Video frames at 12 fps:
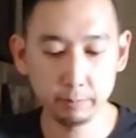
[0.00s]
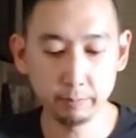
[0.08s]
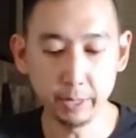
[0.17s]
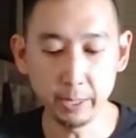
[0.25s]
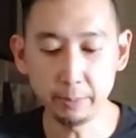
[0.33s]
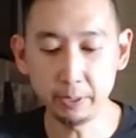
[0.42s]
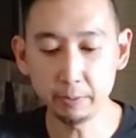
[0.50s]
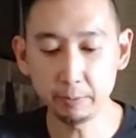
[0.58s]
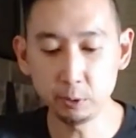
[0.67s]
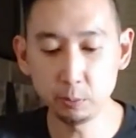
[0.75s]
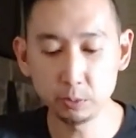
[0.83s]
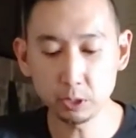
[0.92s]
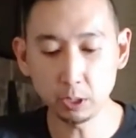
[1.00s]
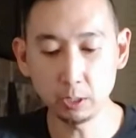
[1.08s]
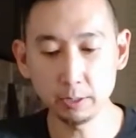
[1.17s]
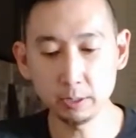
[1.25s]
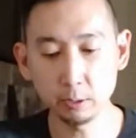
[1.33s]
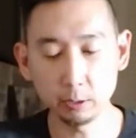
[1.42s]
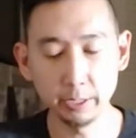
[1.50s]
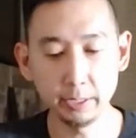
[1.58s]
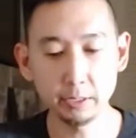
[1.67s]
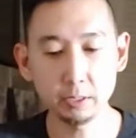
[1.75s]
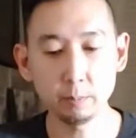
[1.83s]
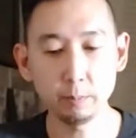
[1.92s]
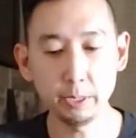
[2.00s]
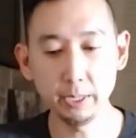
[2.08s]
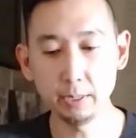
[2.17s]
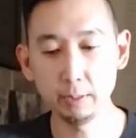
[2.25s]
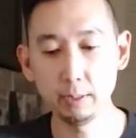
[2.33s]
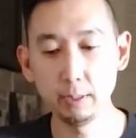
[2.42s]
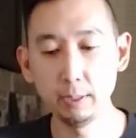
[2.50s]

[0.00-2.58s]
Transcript: maybe the fumes aren't the greatest, but